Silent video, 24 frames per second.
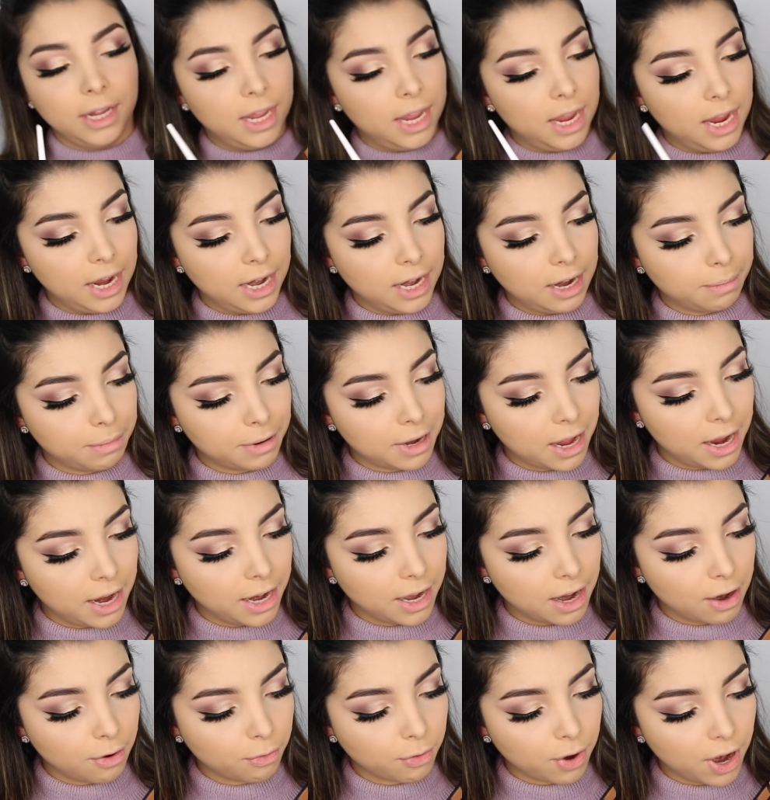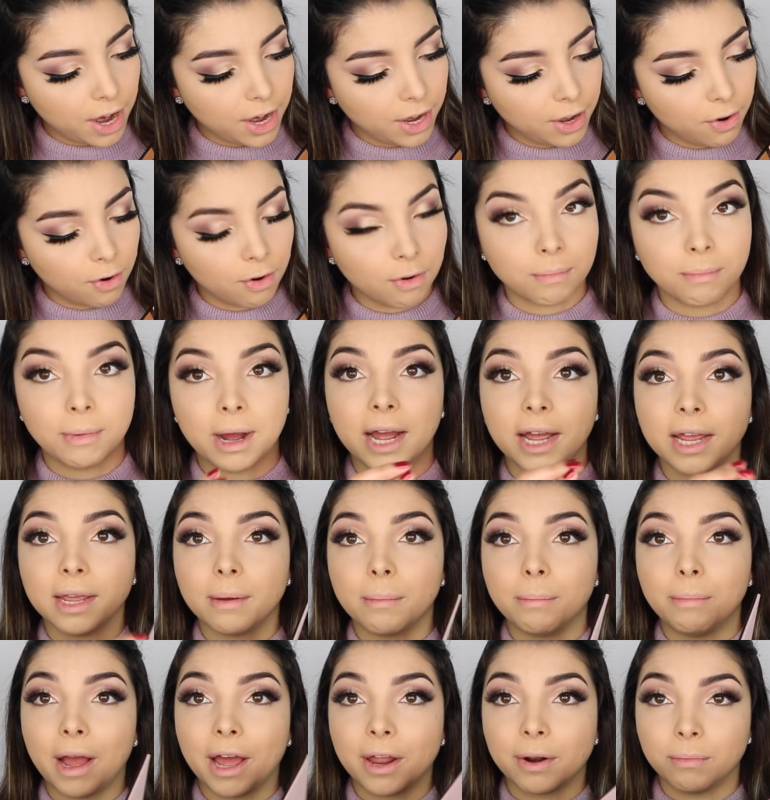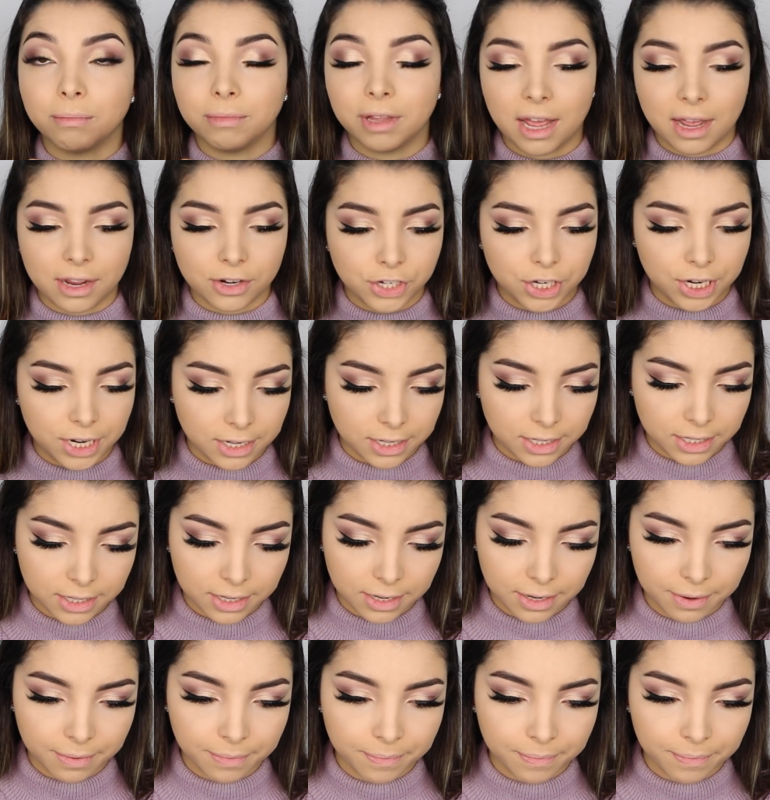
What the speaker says: and apply it right on my bottom lashes.